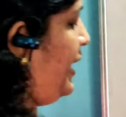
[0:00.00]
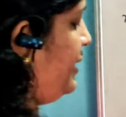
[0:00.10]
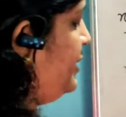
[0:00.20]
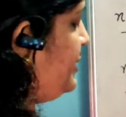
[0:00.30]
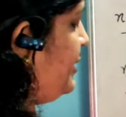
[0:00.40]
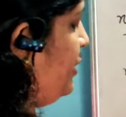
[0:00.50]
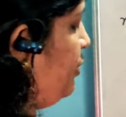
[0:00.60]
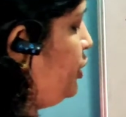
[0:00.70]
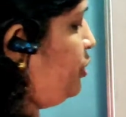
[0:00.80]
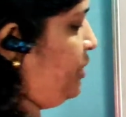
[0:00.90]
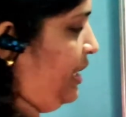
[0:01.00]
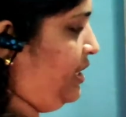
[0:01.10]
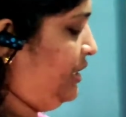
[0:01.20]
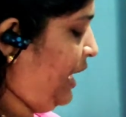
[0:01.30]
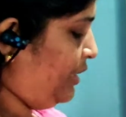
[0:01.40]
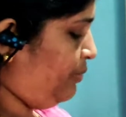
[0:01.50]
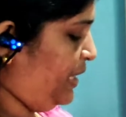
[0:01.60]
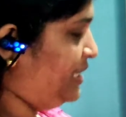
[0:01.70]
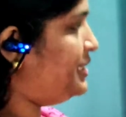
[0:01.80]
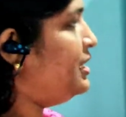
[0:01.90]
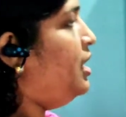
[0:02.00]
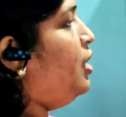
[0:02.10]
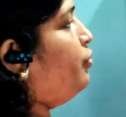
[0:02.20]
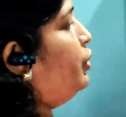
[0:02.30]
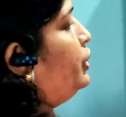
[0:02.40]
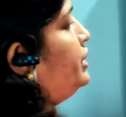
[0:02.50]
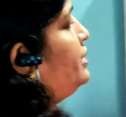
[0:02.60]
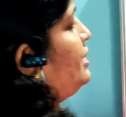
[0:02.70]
n is equal to 10. That means for the